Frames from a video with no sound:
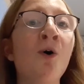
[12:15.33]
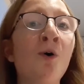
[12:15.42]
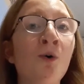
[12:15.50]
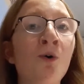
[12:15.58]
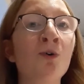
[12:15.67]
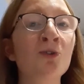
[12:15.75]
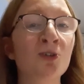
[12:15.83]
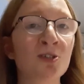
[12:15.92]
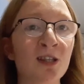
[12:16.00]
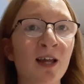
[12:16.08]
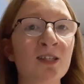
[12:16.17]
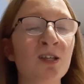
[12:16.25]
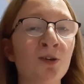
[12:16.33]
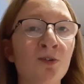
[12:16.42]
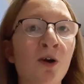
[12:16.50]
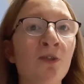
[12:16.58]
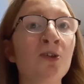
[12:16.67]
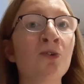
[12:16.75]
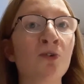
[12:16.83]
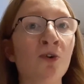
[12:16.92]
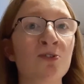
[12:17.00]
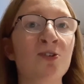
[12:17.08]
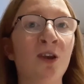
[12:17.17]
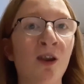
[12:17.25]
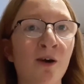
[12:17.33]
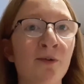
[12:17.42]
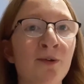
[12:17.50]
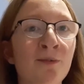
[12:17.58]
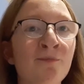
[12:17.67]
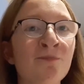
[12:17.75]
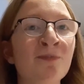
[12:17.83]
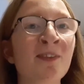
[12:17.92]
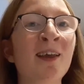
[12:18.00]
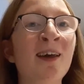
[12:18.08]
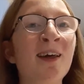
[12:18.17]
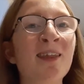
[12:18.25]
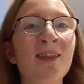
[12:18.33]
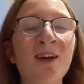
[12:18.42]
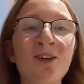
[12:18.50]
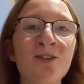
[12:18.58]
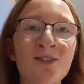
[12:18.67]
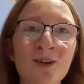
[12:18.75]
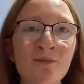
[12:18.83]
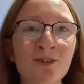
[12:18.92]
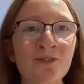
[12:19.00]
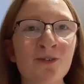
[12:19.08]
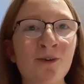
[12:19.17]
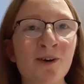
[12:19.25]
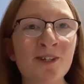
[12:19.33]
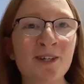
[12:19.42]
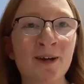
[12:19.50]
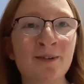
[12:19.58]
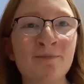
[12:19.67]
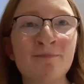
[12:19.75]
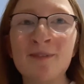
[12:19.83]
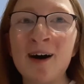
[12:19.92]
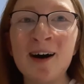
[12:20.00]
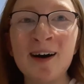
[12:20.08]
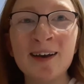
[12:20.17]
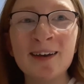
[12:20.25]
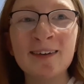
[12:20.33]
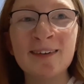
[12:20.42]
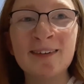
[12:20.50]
or just letting you know that you're not alone. Thank you so much for watching. Bye!